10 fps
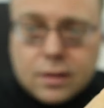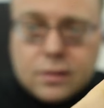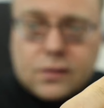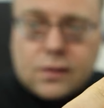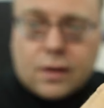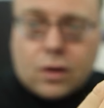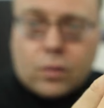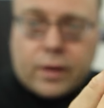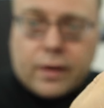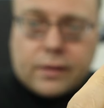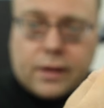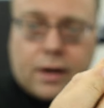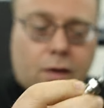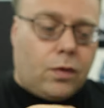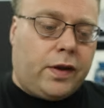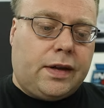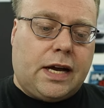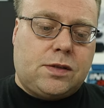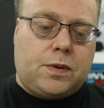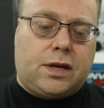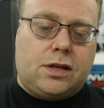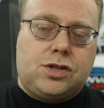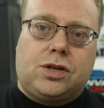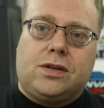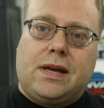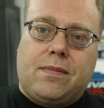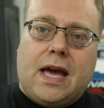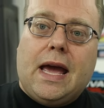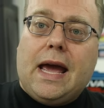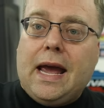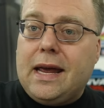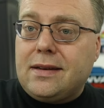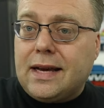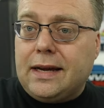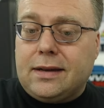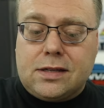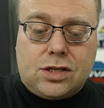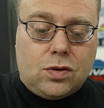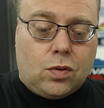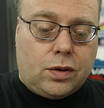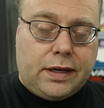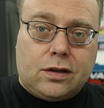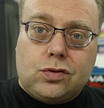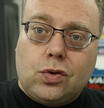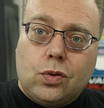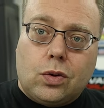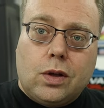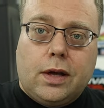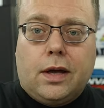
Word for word: you see the O-ring right there? Really nice because you can hand tighten this and you won't need a tool.